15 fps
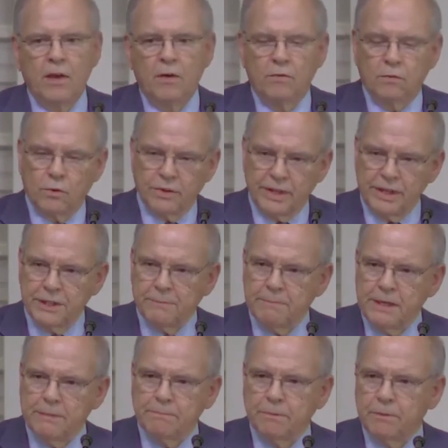For these
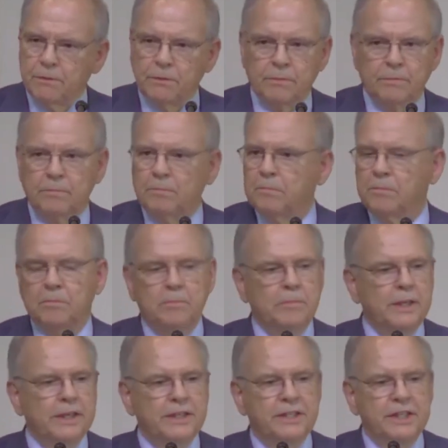people,
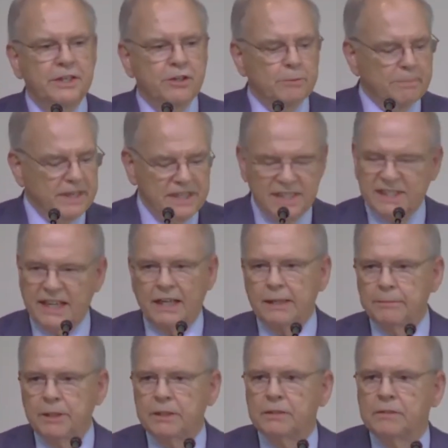it's either be
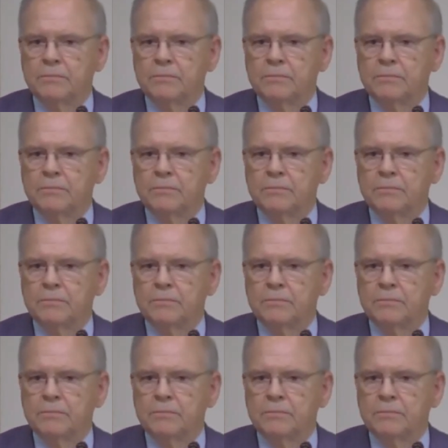celibate